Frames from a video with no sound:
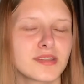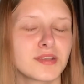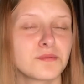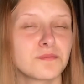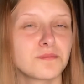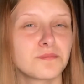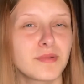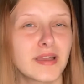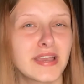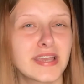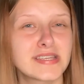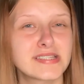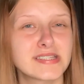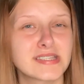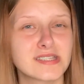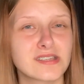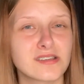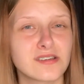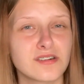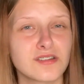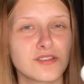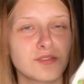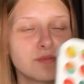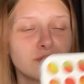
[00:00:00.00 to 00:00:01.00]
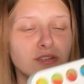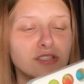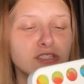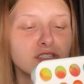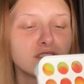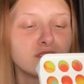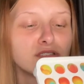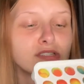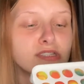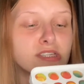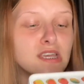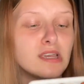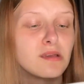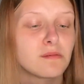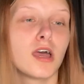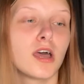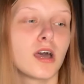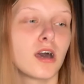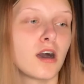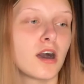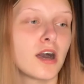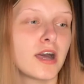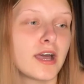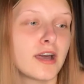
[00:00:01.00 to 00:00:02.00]
base as a lot of the ones you see.
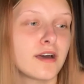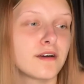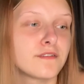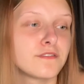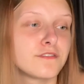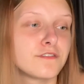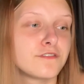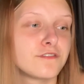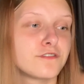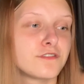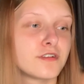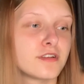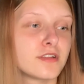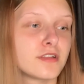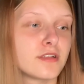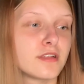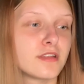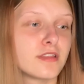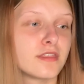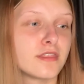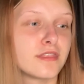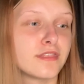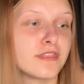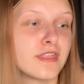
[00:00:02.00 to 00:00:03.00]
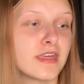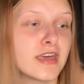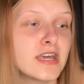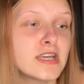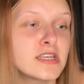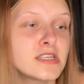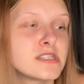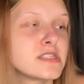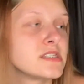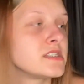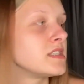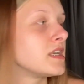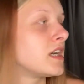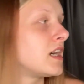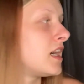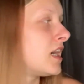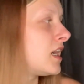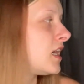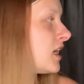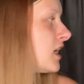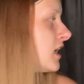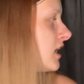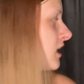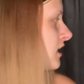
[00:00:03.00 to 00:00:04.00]
I have this,
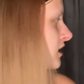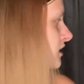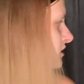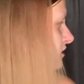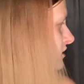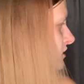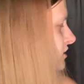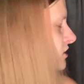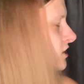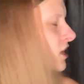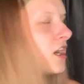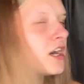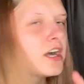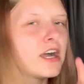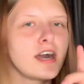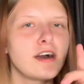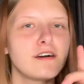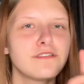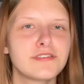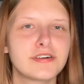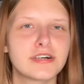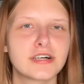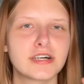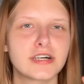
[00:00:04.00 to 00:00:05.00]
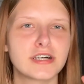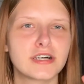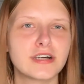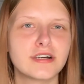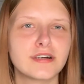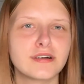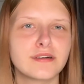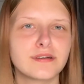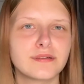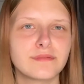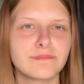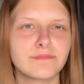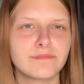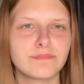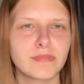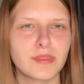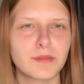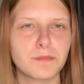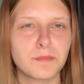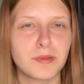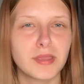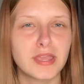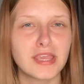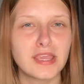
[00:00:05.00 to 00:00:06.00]
and I have a
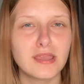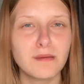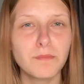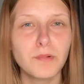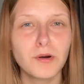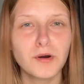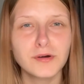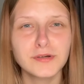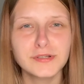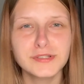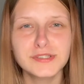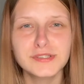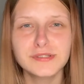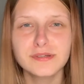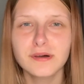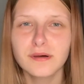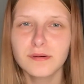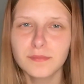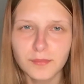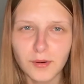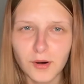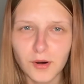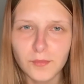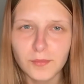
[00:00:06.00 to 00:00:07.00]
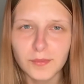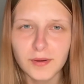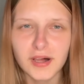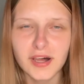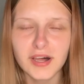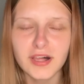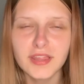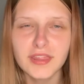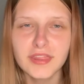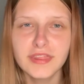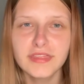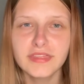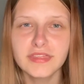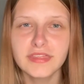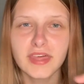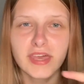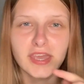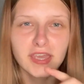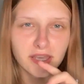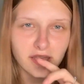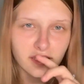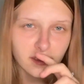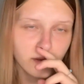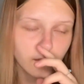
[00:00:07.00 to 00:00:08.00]
pea pod popper
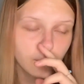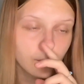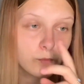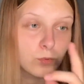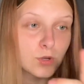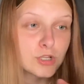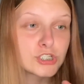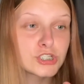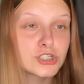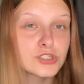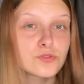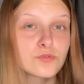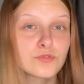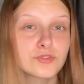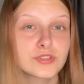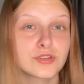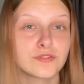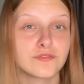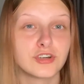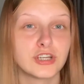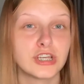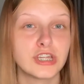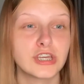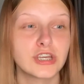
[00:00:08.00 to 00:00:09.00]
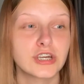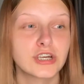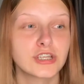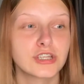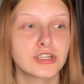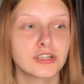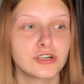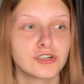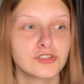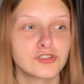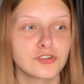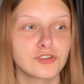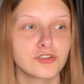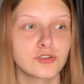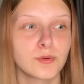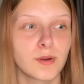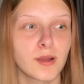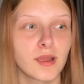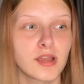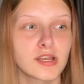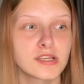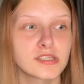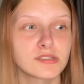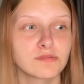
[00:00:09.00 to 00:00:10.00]
thing, which is also really good, and I don't know
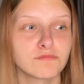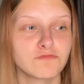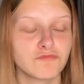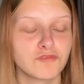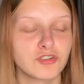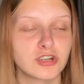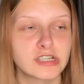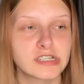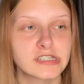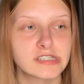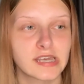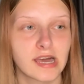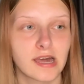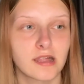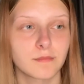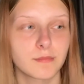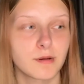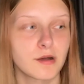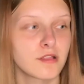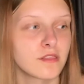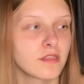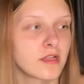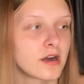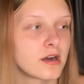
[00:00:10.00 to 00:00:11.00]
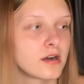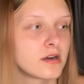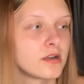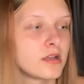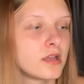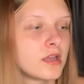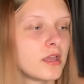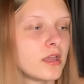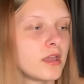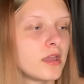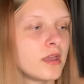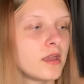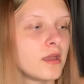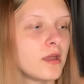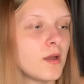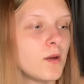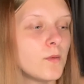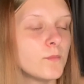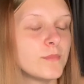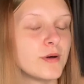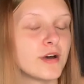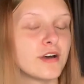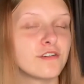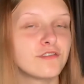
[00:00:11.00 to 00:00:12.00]
where it is. I'm really sad about that.
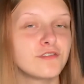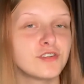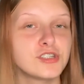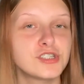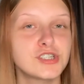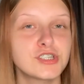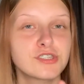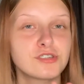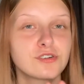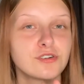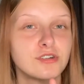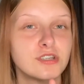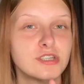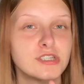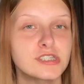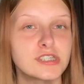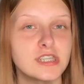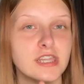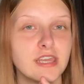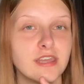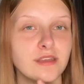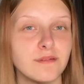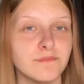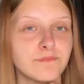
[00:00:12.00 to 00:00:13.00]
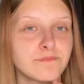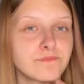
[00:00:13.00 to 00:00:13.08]
But Fidgets are honestly